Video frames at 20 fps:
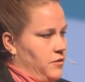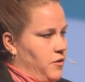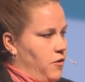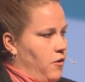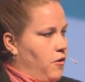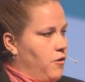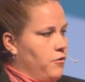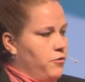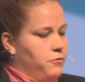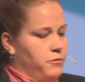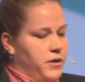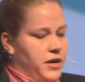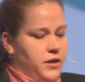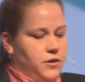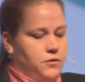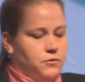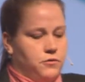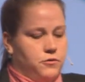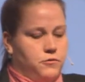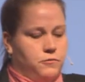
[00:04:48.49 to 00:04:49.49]
all the way
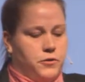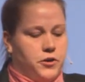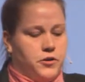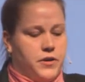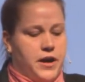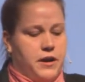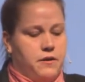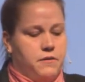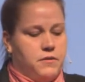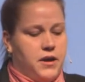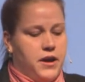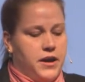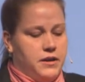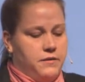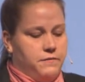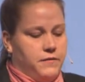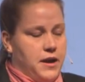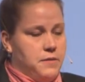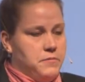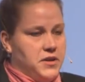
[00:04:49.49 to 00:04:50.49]
through, we're now kind
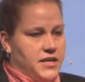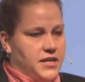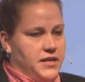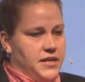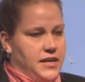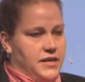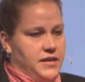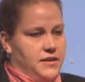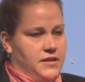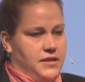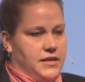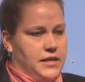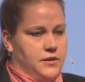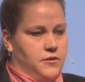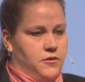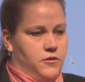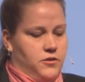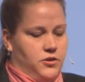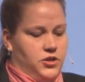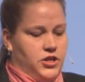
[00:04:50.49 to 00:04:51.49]
of coming to the end of the
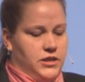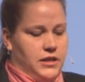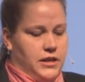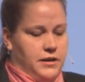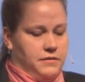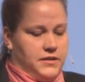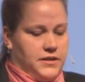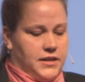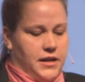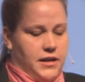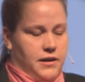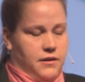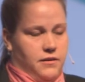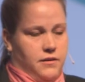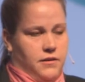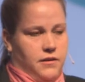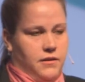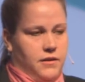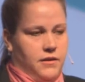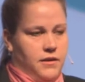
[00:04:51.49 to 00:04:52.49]
technology life
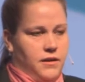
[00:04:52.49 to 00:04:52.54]
cycle.